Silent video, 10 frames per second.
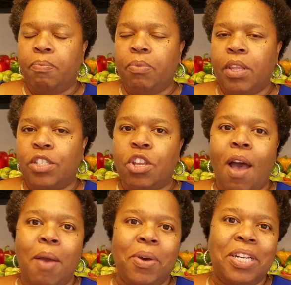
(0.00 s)
so
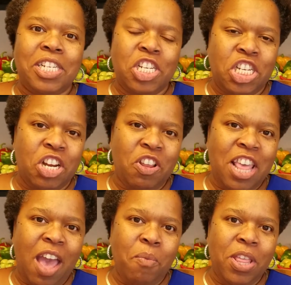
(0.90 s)
I wanted to share
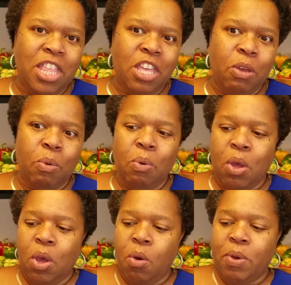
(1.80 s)
that with you.
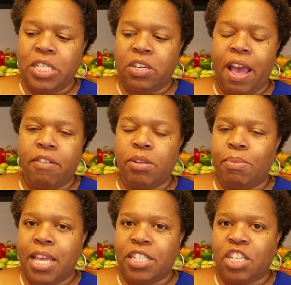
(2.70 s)
We still have some
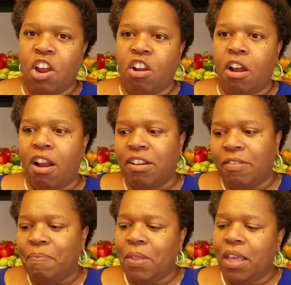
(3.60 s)
things in our
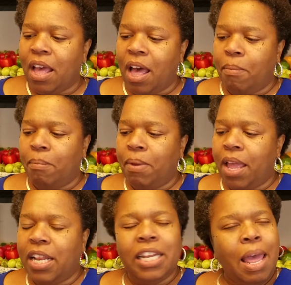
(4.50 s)
garden.
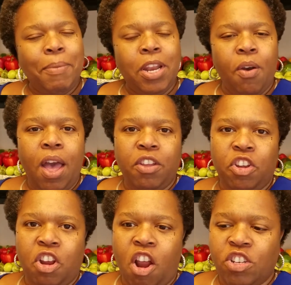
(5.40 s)
And let me know how
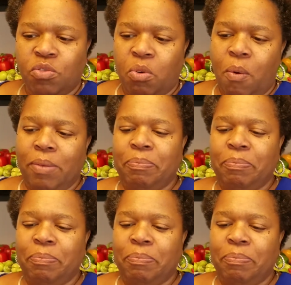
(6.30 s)
your garden's growing.